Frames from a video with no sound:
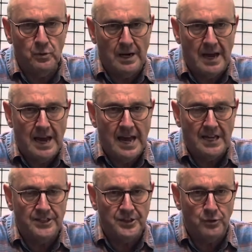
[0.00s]

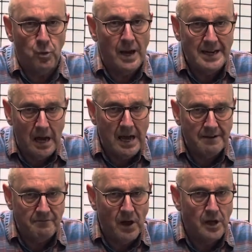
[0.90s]
has quite a high
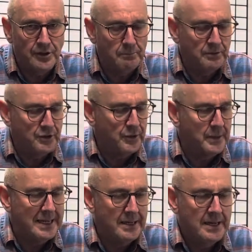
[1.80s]
volume to
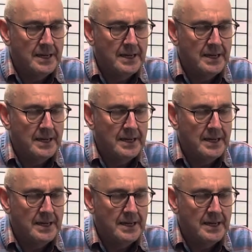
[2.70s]
it.